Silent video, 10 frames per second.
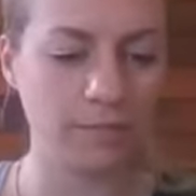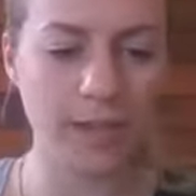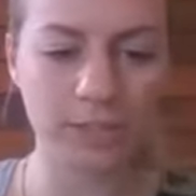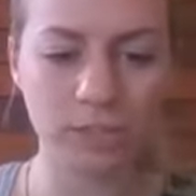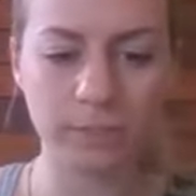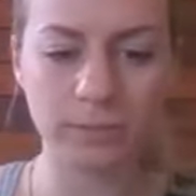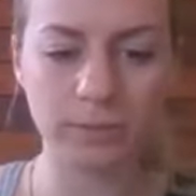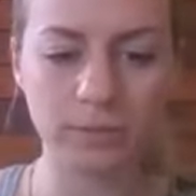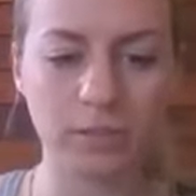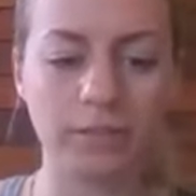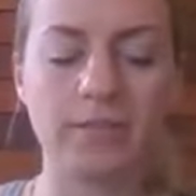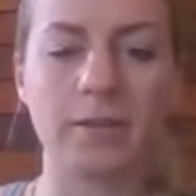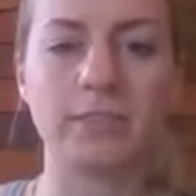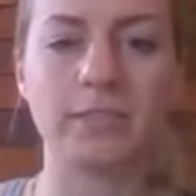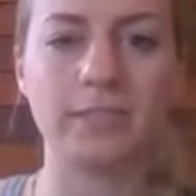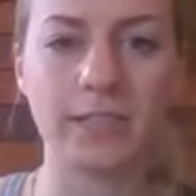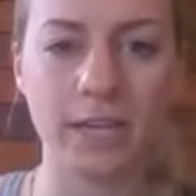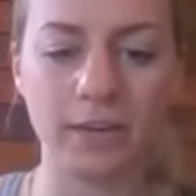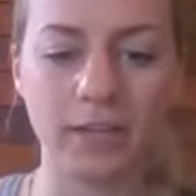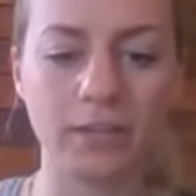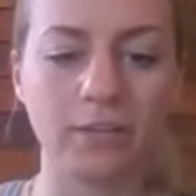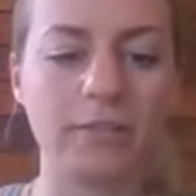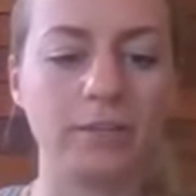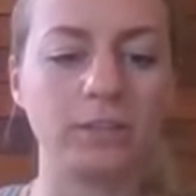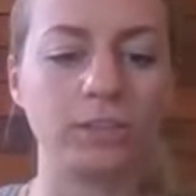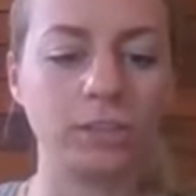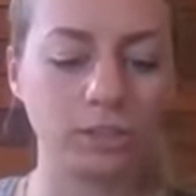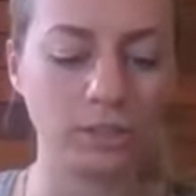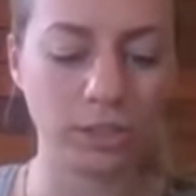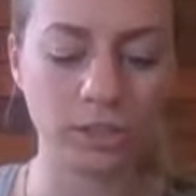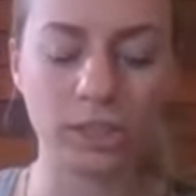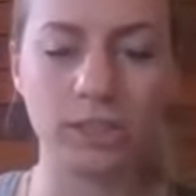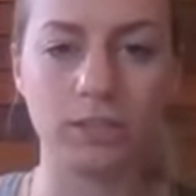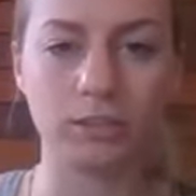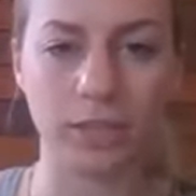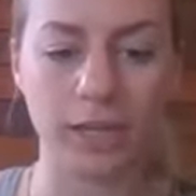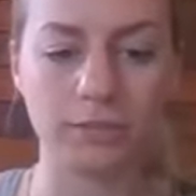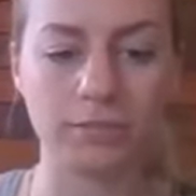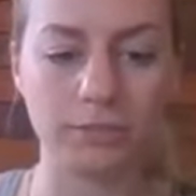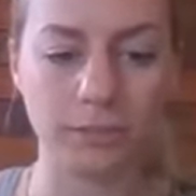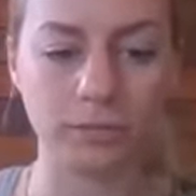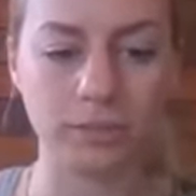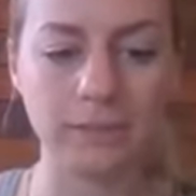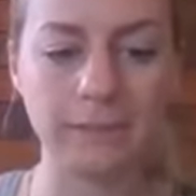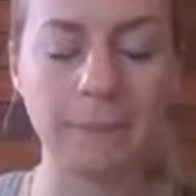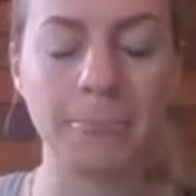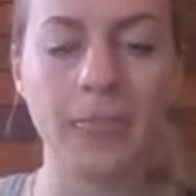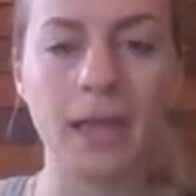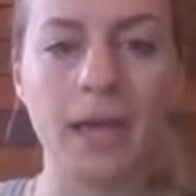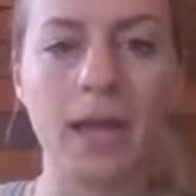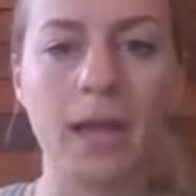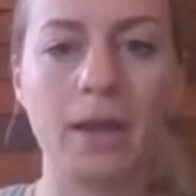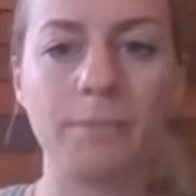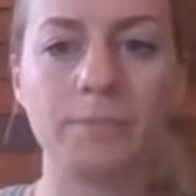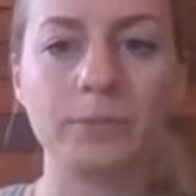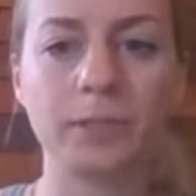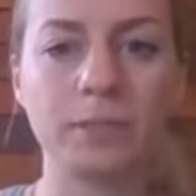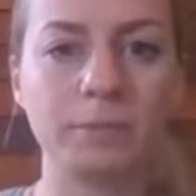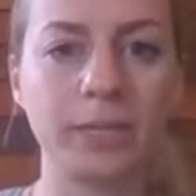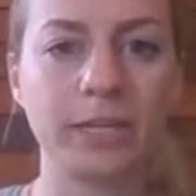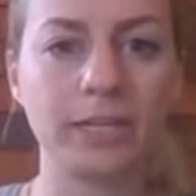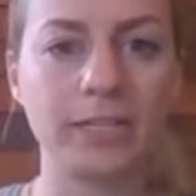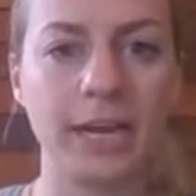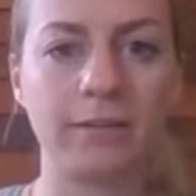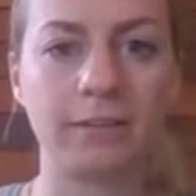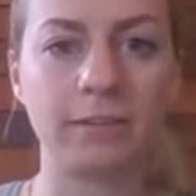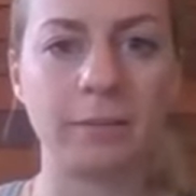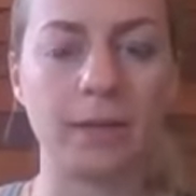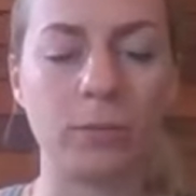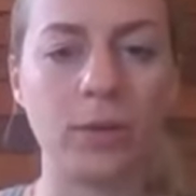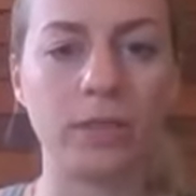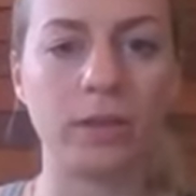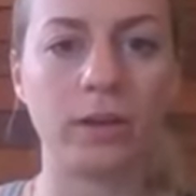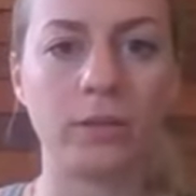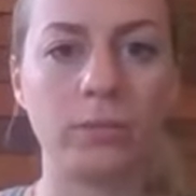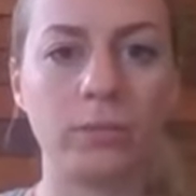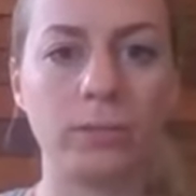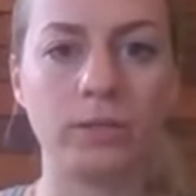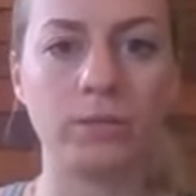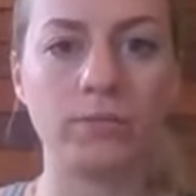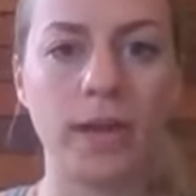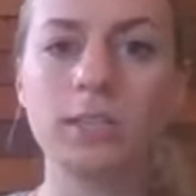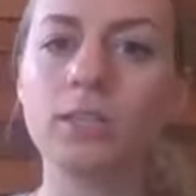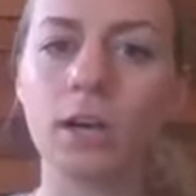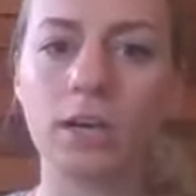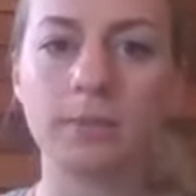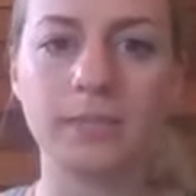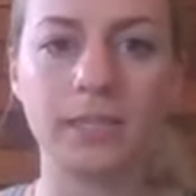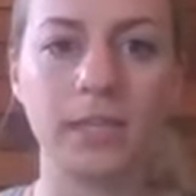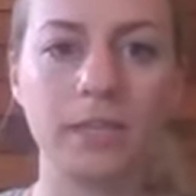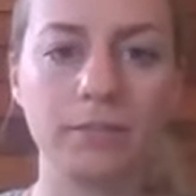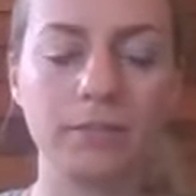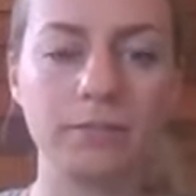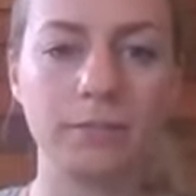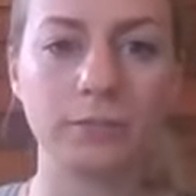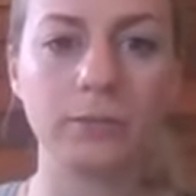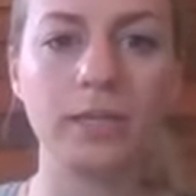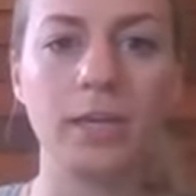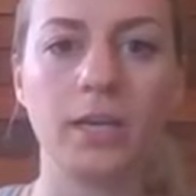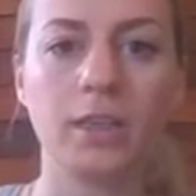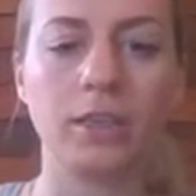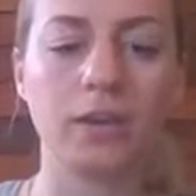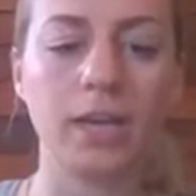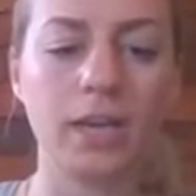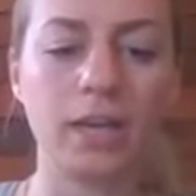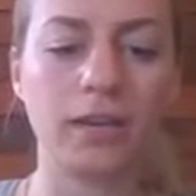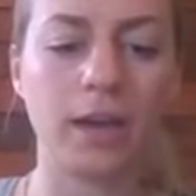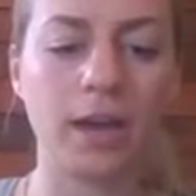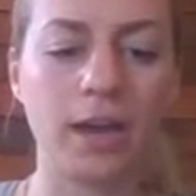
vegetables, they're found in dairy, they're found in starchy and grain foods. So let's break it down a little bit. When you find carbs in food, they're in